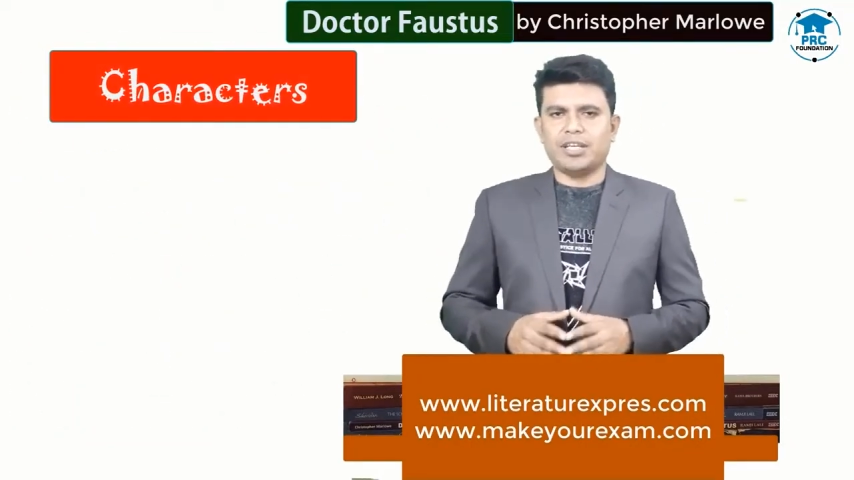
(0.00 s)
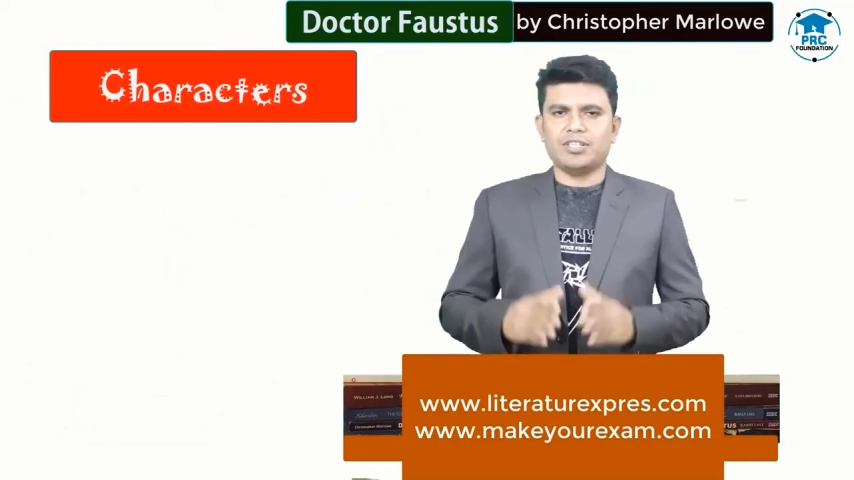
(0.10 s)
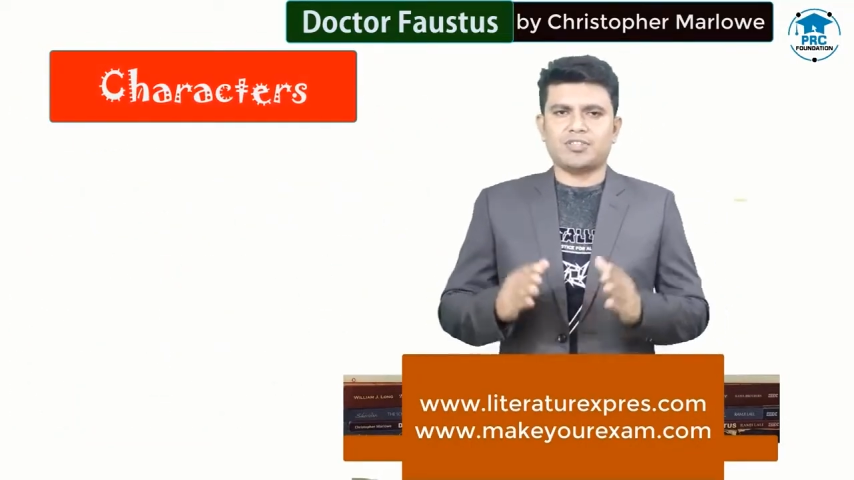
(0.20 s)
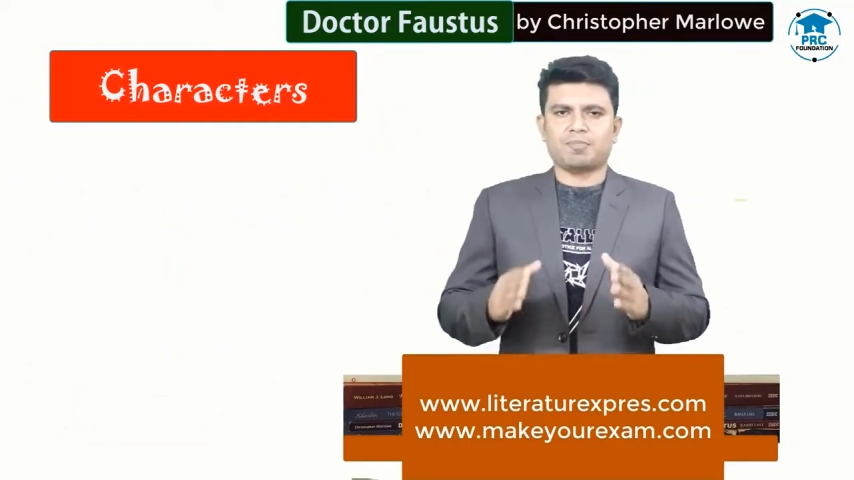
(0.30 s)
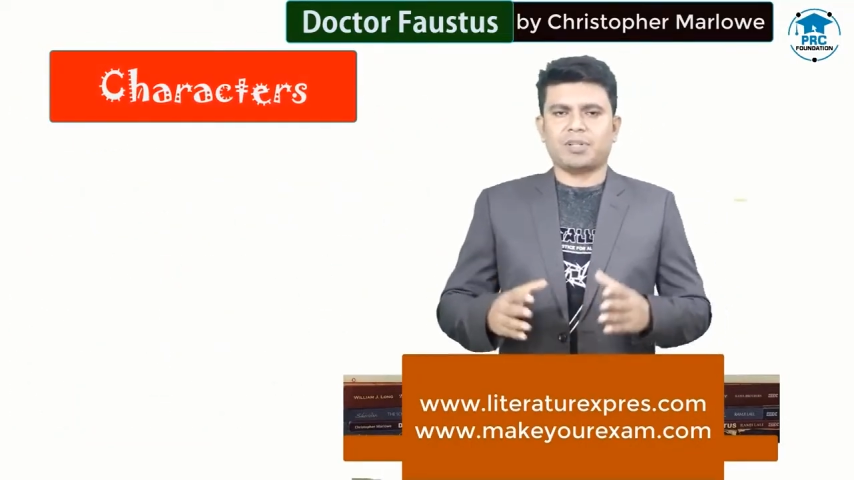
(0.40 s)

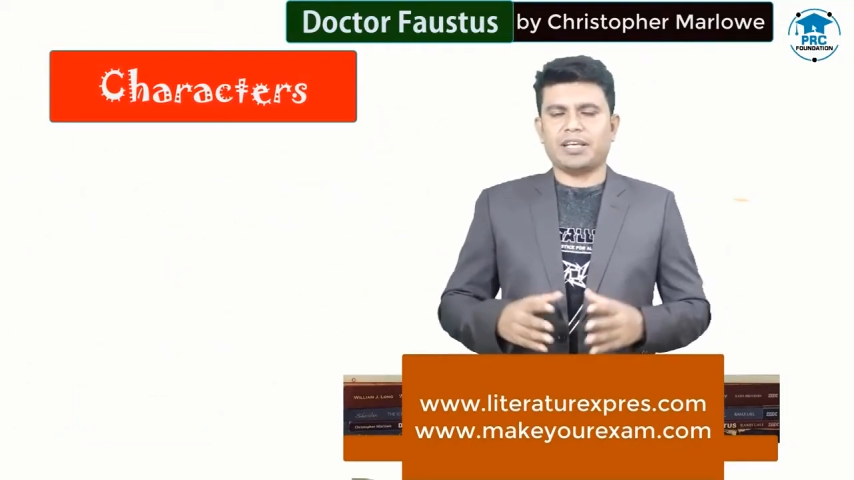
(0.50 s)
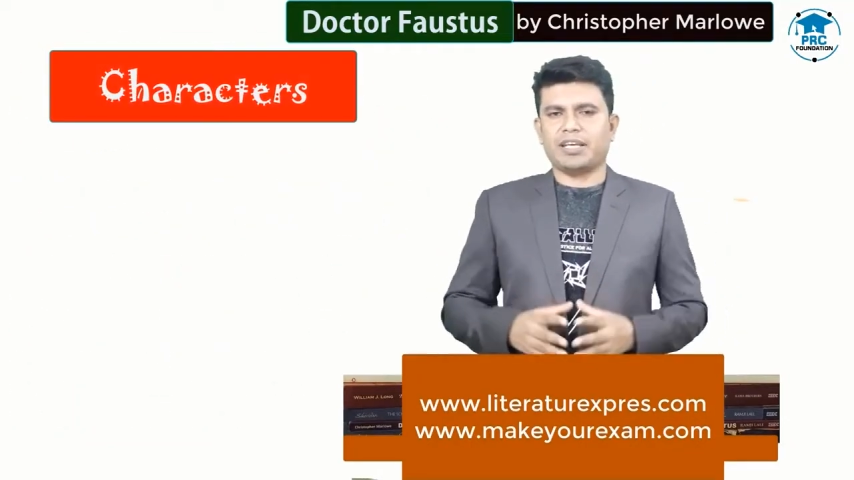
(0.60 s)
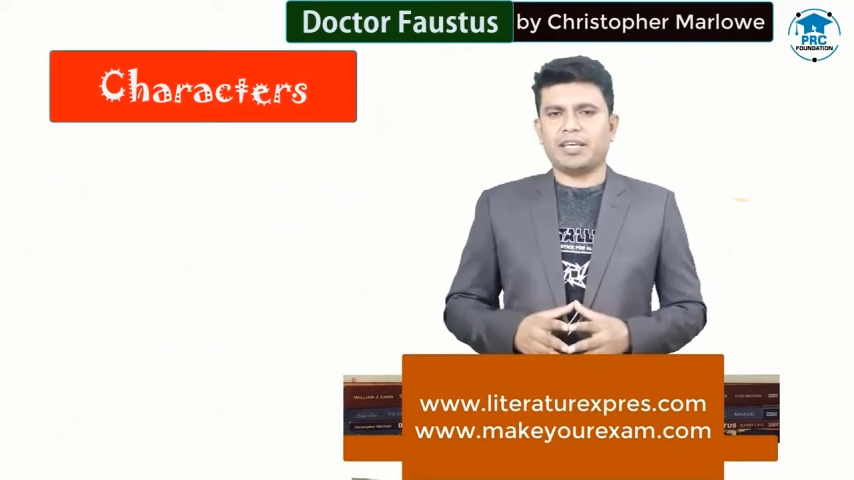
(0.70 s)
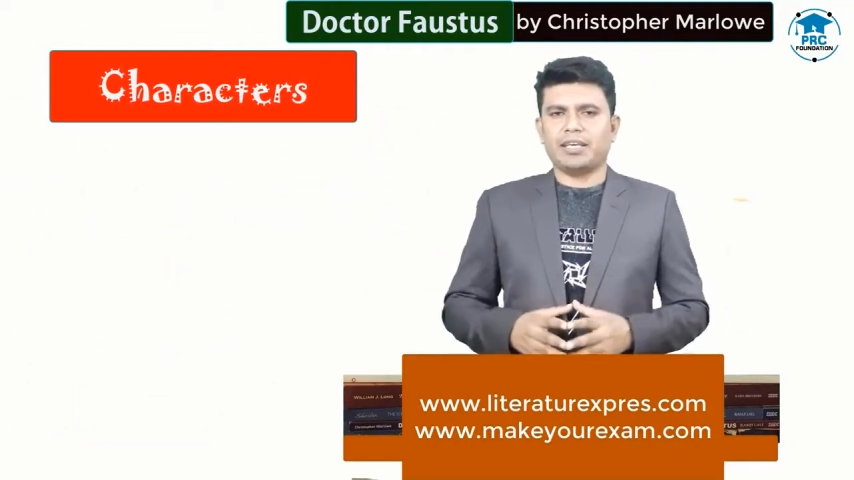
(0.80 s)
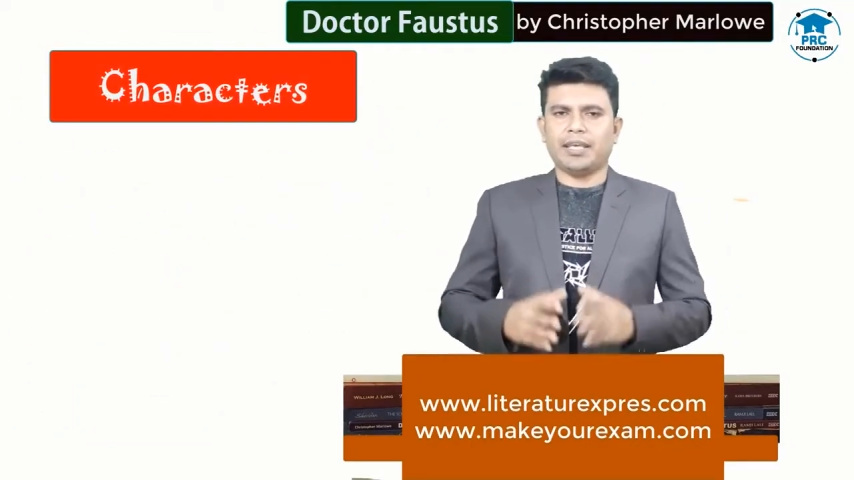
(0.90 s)
In this
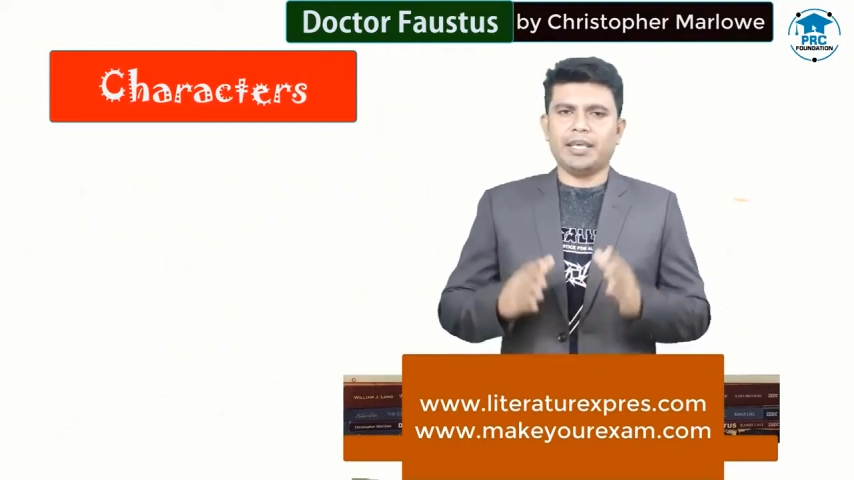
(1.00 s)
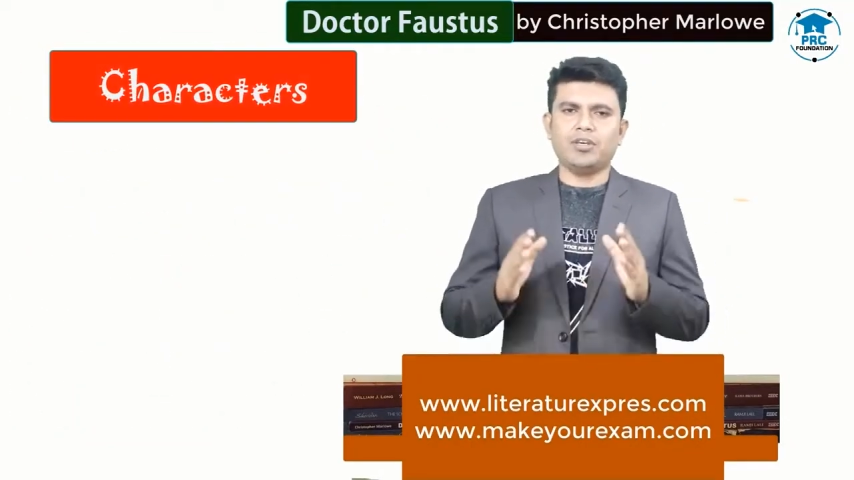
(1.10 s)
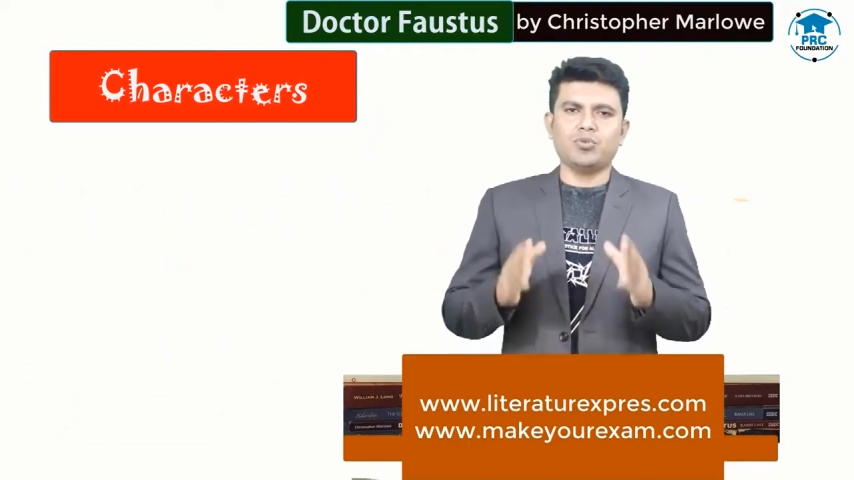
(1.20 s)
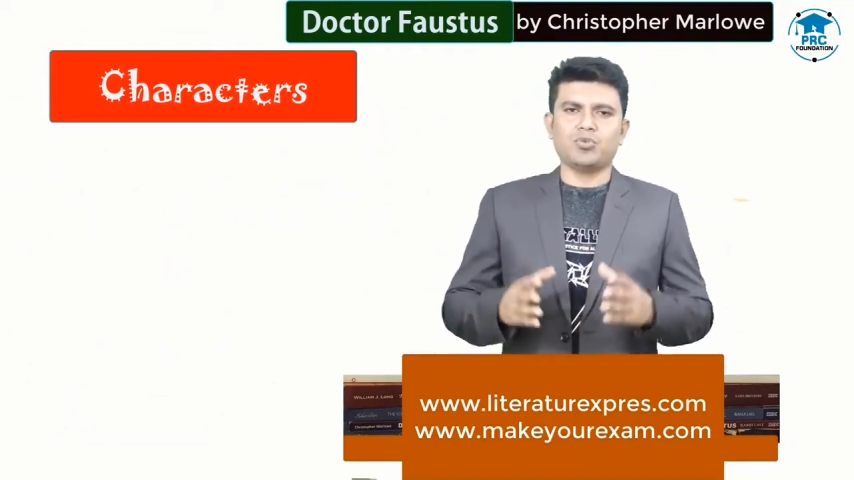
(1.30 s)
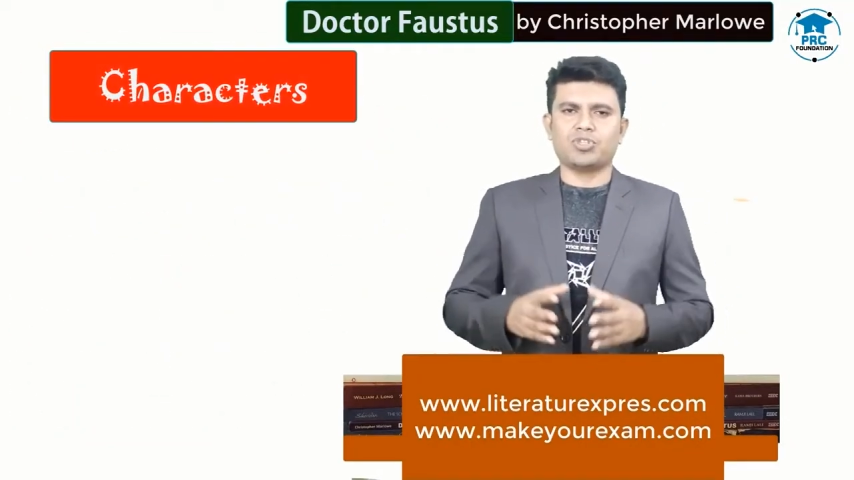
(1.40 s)
play, a
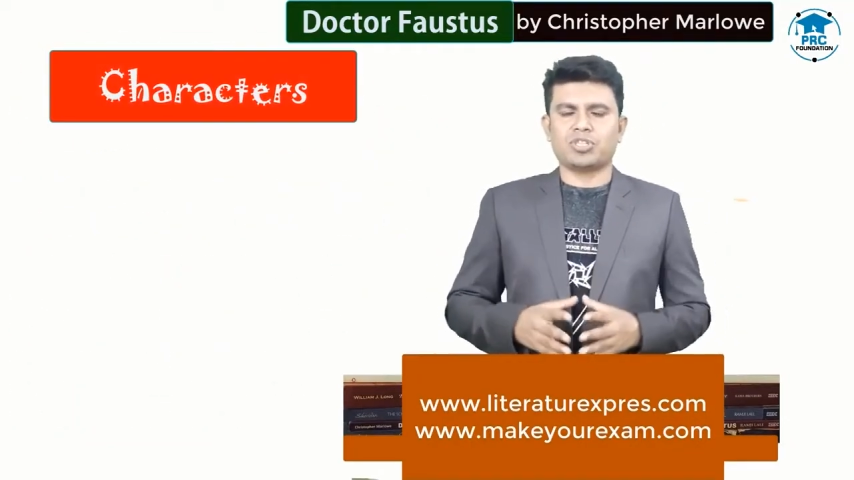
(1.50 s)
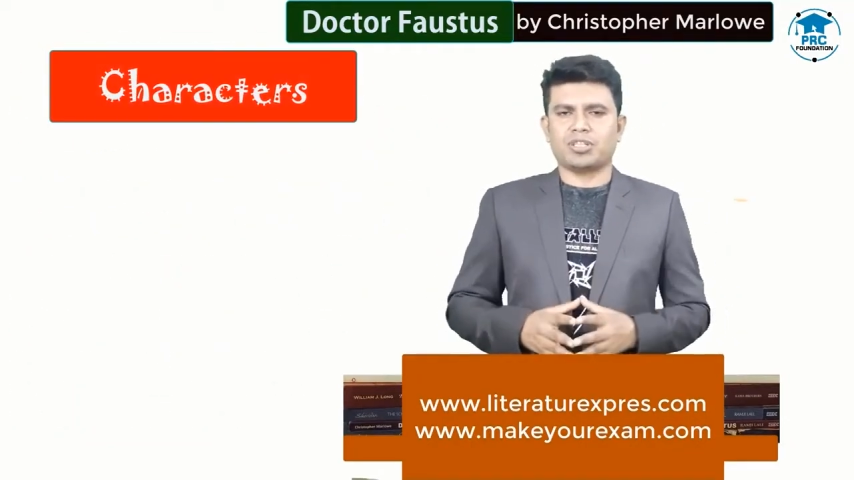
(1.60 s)
huge